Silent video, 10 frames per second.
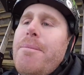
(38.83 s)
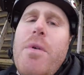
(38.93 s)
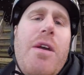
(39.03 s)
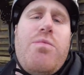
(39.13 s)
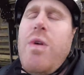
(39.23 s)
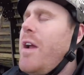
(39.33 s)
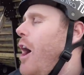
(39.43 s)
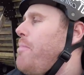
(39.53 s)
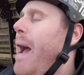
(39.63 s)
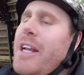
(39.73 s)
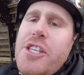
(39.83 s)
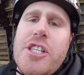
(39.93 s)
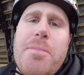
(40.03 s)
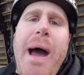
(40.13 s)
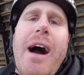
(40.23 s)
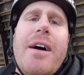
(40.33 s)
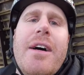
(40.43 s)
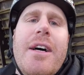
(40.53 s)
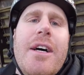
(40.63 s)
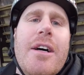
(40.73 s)
we, we go back since about,
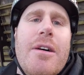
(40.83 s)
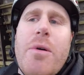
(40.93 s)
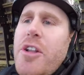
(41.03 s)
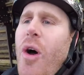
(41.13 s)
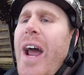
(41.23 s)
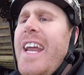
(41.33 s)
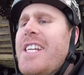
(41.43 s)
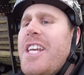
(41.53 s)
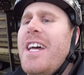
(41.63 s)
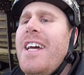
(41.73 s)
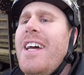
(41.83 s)
what, the nineties?